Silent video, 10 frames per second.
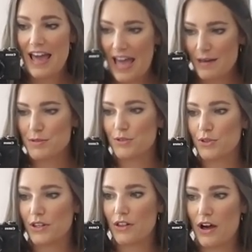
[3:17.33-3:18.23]

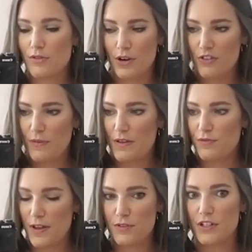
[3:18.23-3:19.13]
absolutely love, one of my
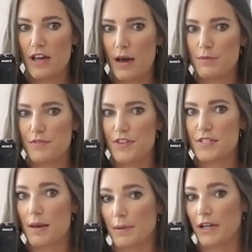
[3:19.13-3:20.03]
favorite tops of the
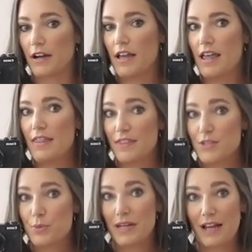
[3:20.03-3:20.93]
summer.
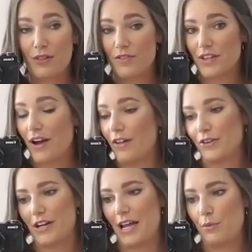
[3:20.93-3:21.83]
This one, I love the
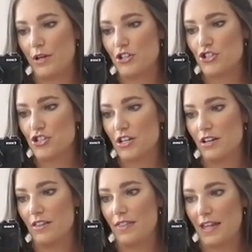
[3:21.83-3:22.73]
color and I wish
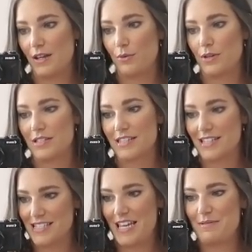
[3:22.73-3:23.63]
that it was
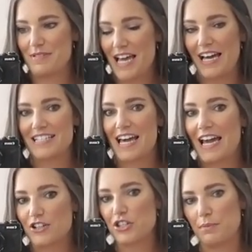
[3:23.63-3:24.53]
the same size. I
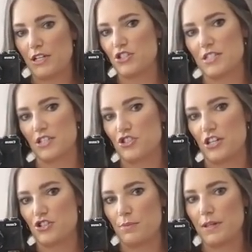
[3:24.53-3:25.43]
actually might just
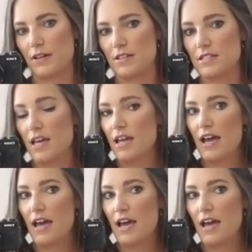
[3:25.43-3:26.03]
exchange it because